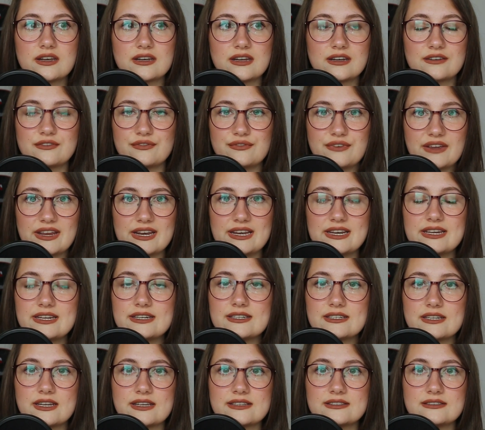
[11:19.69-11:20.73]
that
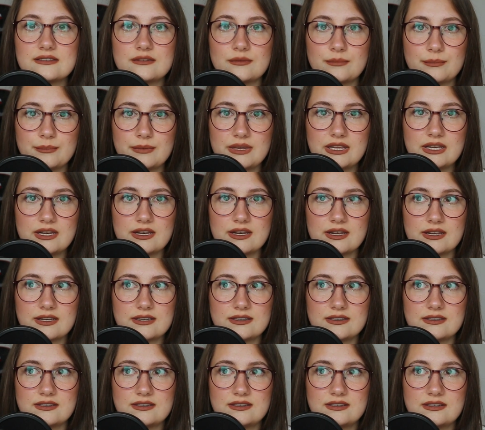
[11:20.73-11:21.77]
failure doesn't mean
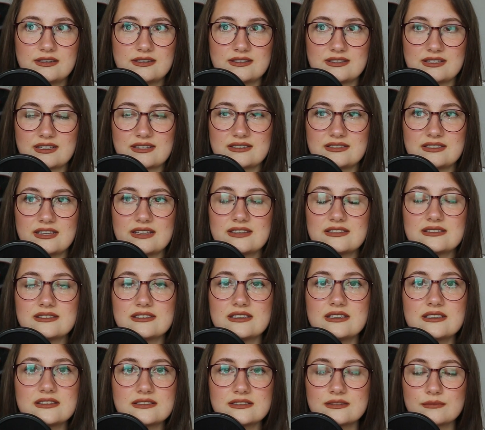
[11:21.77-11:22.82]
that
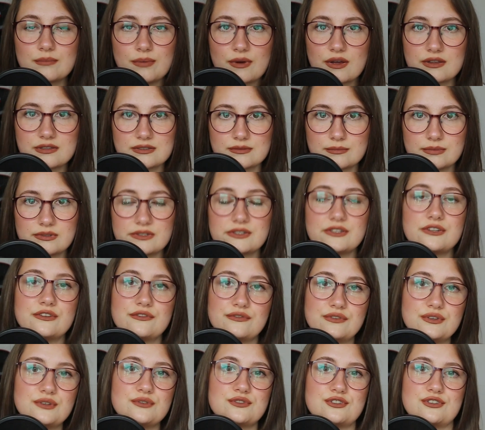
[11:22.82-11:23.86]
success isn't possible in
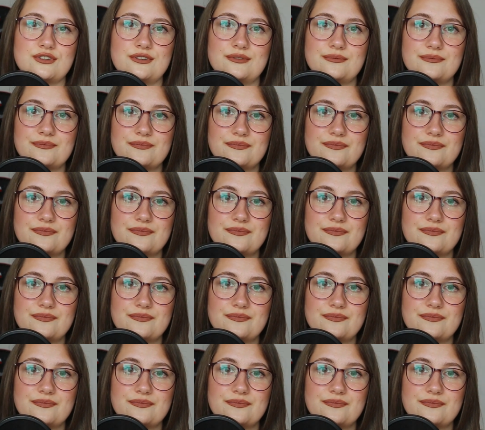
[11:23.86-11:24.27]
the future.